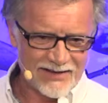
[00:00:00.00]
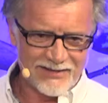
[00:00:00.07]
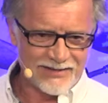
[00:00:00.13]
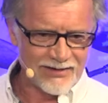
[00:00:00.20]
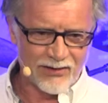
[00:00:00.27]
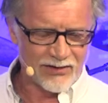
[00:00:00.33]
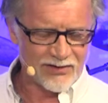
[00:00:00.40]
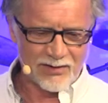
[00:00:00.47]

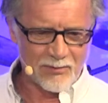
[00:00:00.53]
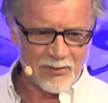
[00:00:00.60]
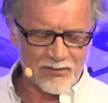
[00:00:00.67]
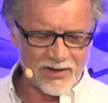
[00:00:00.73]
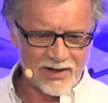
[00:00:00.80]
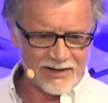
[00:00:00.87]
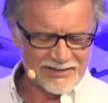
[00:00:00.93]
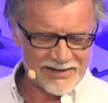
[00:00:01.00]
shocked some of
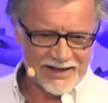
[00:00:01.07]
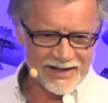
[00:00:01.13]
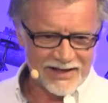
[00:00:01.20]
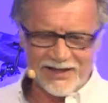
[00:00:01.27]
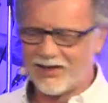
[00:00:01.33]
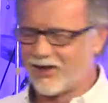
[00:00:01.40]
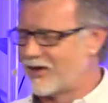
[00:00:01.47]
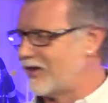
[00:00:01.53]
you. It's like
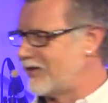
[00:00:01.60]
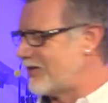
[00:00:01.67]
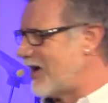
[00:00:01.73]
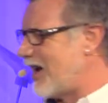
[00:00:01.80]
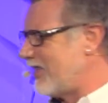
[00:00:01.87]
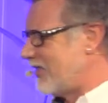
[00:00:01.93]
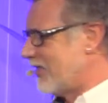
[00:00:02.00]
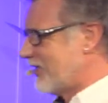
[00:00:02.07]
you look as though
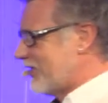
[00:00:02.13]
I just